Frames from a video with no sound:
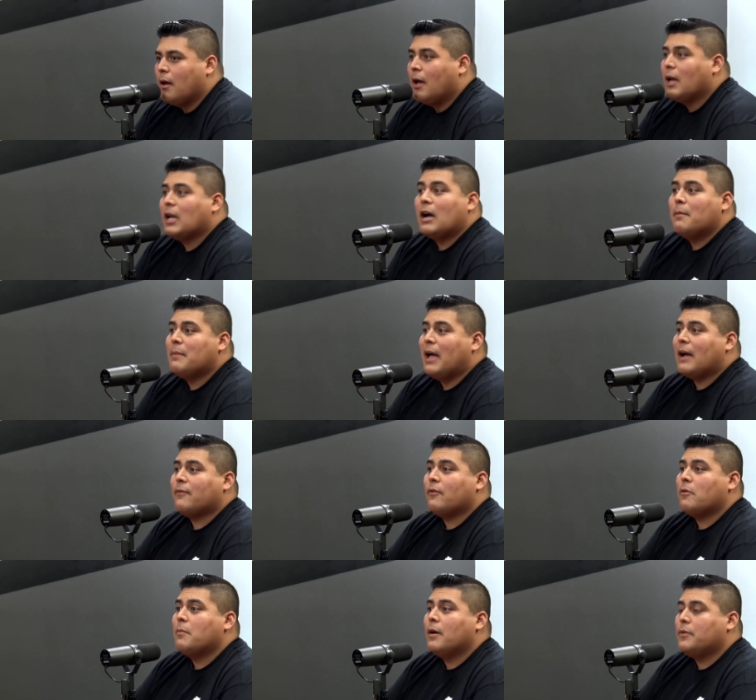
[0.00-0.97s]
Come back
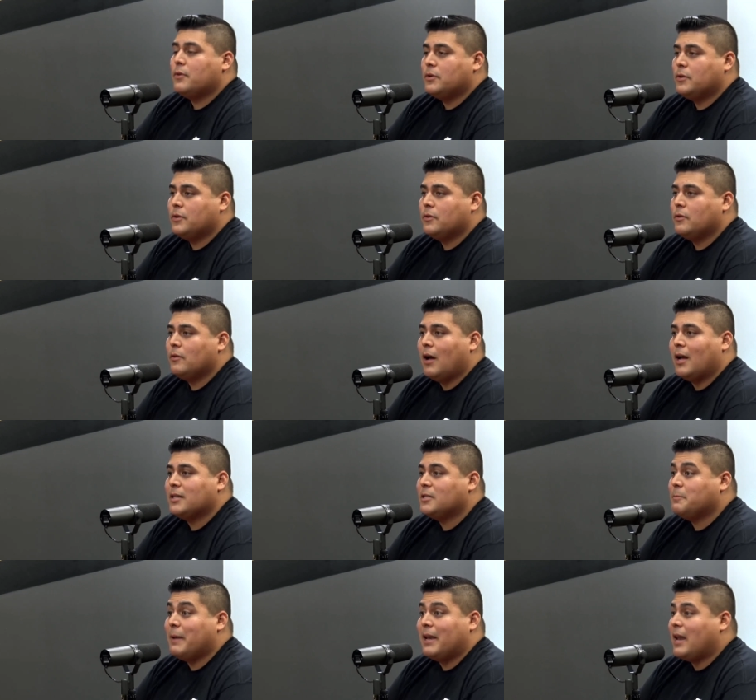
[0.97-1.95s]
for a month or two. I
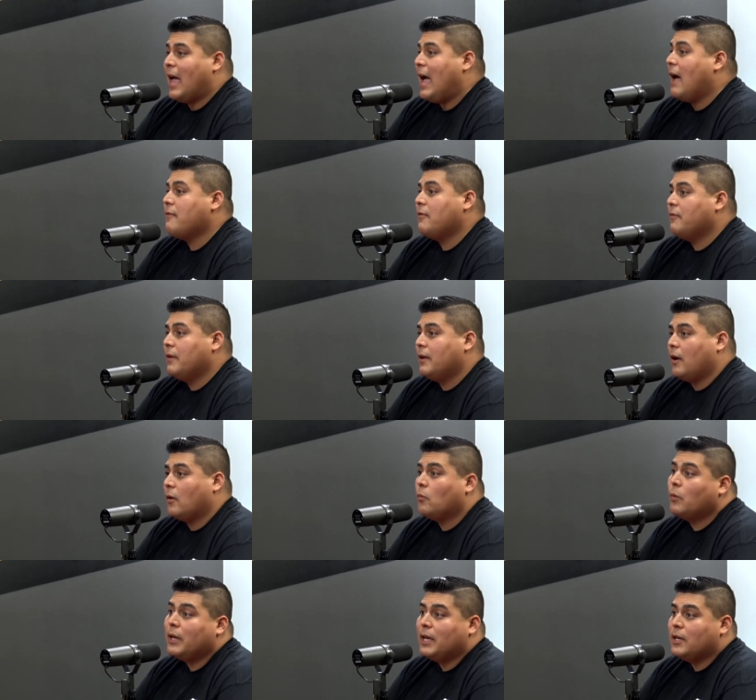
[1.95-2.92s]
spend half of it
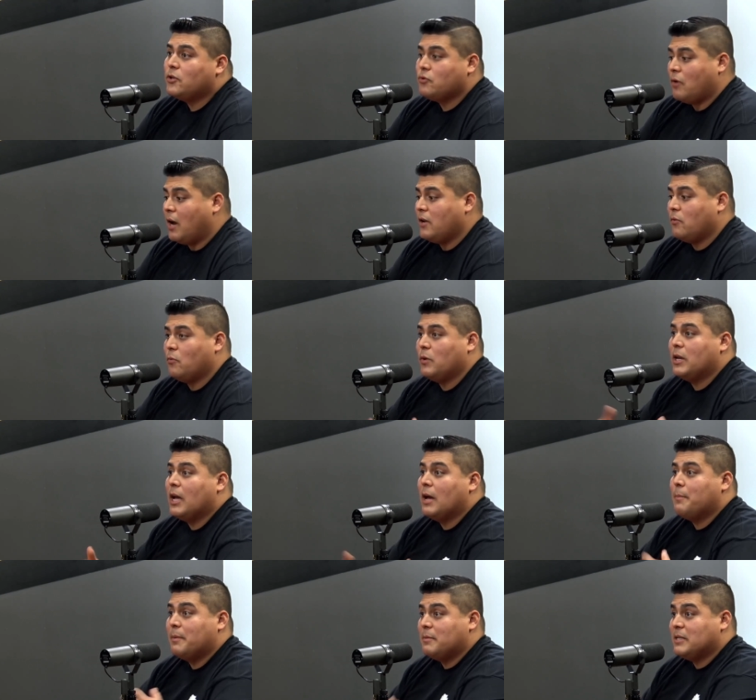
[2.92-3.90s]
on weed, trying to
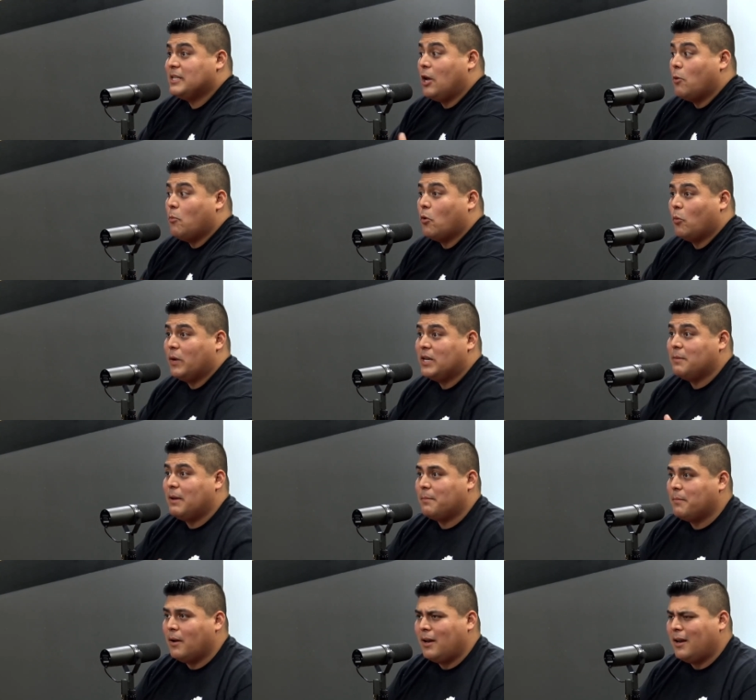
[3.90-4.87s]
re-up and sell more weed to
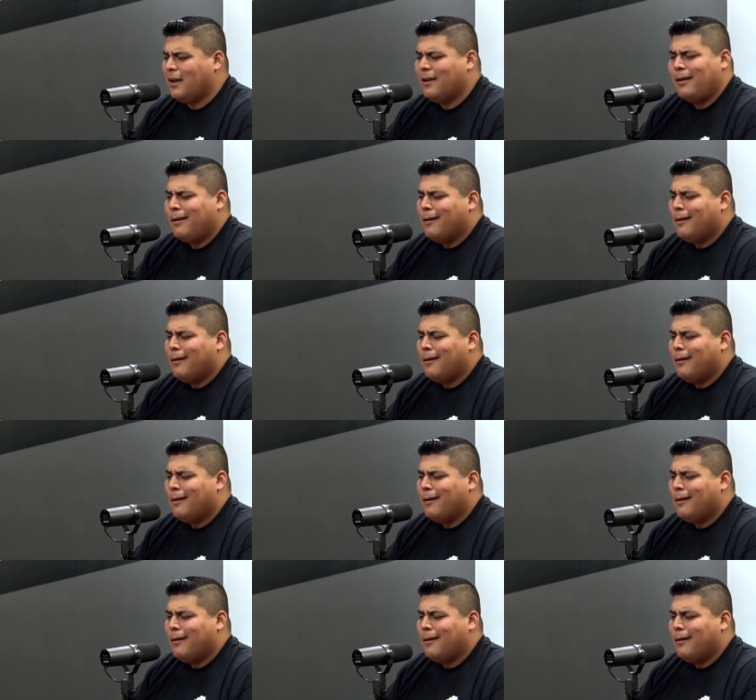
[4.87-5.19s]
make money.